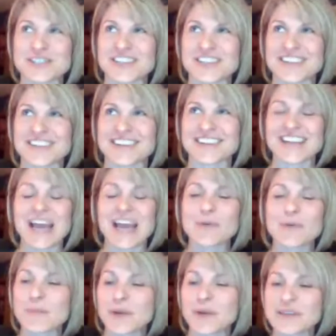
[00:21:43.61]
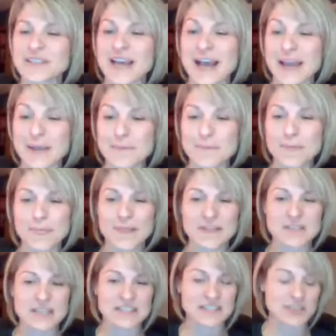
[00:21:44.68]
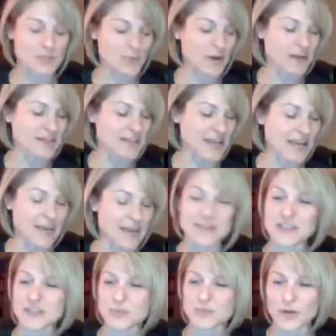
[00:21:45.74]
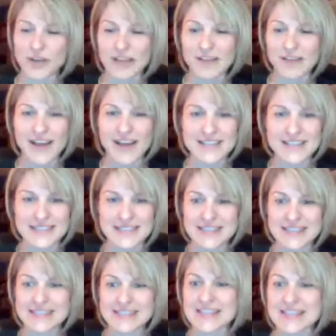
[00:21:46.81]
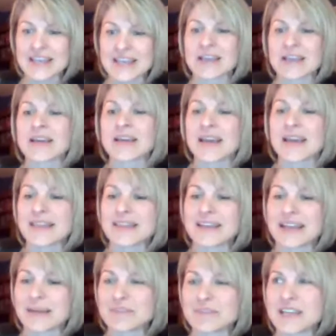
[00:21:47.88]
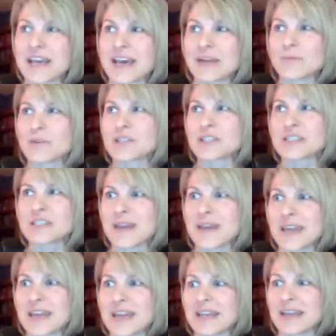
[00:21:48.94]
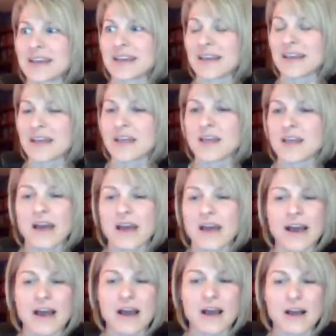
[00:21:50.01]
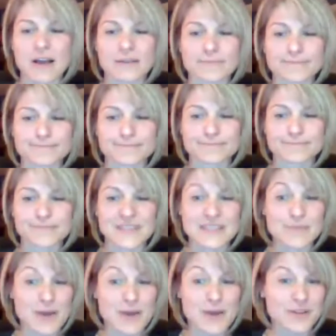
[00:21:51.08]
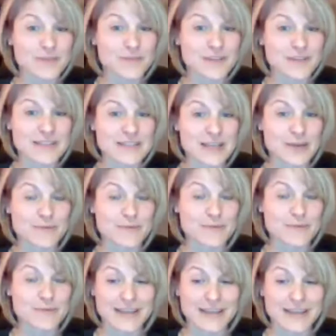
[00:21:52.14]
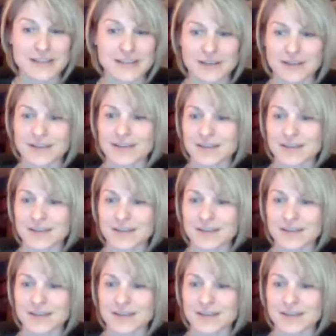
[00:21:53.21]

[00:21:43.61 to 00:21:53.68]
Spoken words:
I went part-time. So I teach part-time. I teach morning classes, and then I'm done, which has made this powerlifting stuff a lot easier.